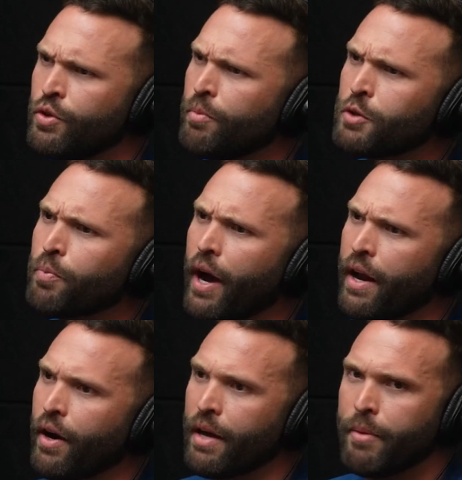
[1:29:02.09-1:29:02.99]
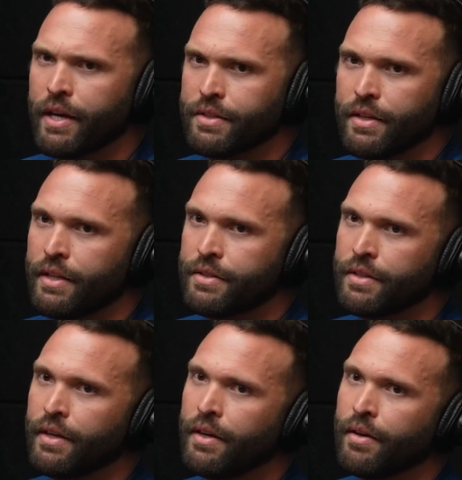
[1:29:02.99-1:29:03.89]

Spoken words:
too much pride on it because it's